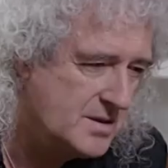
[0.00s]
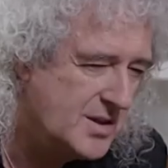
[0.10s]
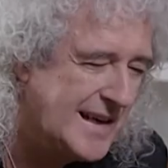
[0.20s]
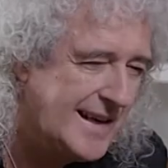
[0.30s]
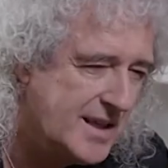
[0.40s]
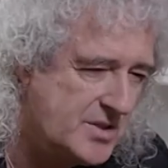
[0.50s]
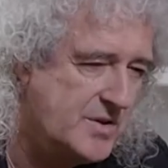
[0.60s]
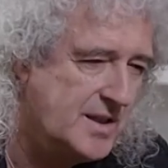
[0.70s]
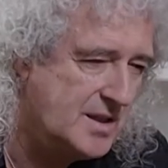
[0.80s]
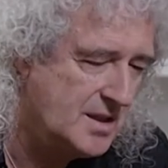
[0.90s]
such a
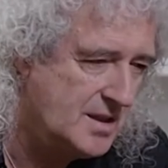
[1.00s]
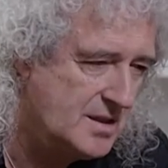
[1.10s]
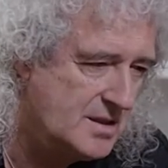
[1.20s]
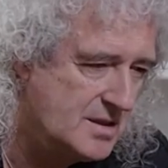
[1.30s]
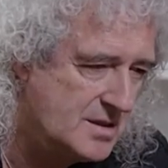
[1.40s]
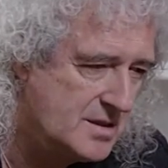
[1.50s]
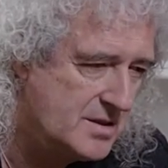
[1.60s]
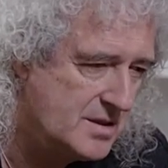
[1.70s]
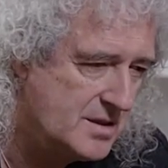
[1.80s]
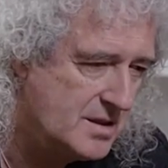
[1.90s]
glittering and
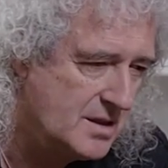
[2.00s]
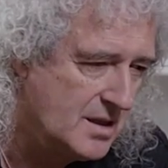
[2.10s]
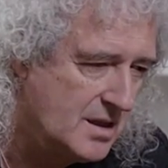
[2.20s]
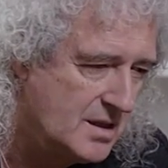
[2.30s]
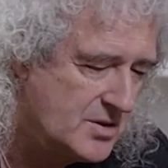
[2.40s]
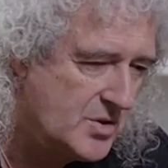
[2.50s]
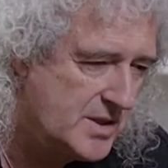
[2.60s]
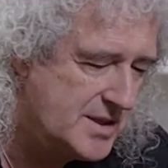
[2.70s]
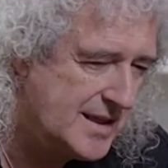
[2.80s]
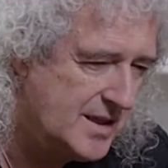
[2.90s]
such a
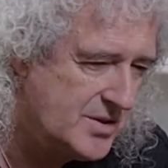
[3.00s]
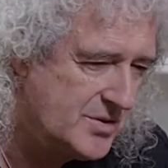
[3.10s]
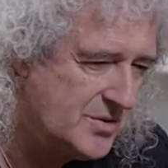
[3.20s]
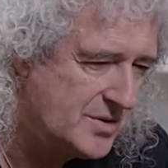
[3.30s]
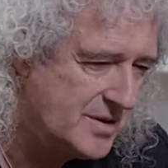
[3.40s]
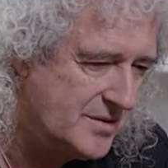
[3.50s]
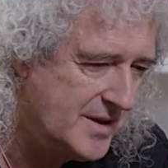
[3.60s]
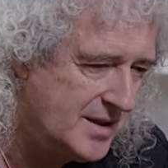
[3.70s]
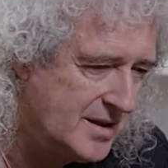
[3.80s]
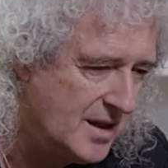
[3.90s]
tragically short
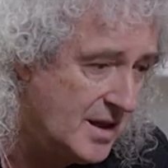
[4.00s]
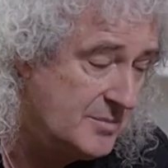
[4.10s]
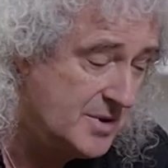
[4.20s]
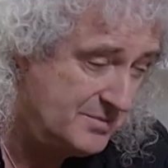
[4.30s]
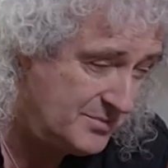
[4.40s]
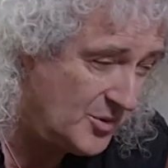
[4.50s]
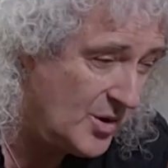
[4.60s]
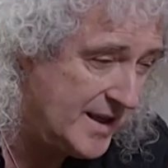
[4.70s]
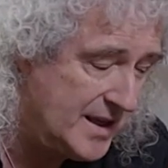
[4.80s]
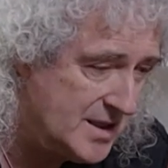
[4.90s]
career, but
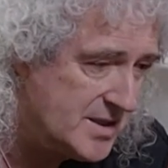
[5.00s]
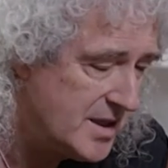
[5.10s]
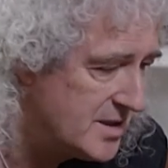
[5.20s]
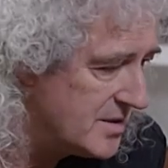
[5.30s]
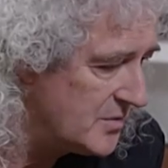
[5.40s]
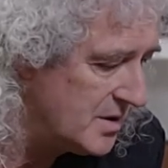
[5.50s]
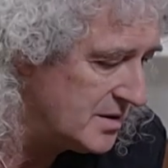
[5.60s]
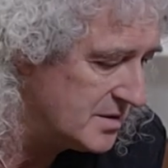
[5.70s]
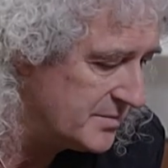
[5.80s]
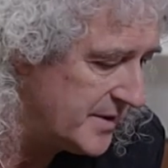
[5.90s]
boy, he changed the
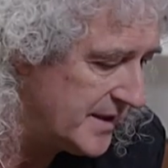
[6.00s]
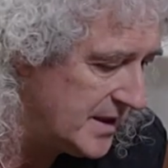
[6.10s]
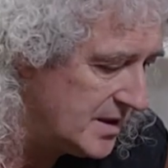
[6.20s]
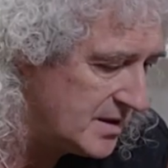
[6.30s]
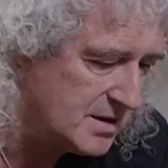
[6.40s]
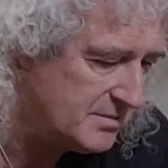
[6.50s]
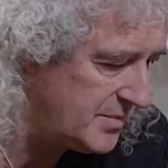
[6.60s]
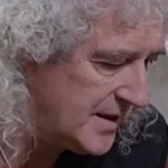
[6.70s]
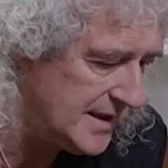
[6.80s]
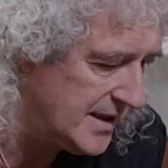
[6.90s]
world, buddy,
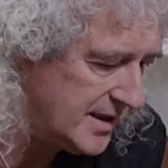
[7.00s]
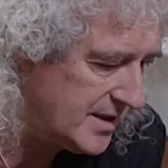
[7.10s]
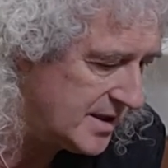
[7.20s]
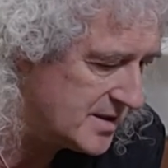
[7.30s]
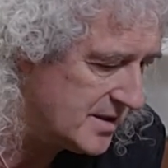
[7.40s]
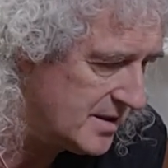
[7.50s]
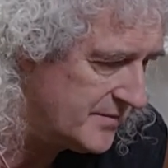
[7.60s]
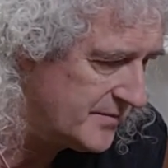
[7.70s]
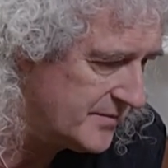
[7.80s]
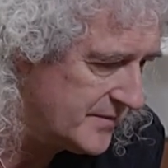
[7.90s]
completely in that time.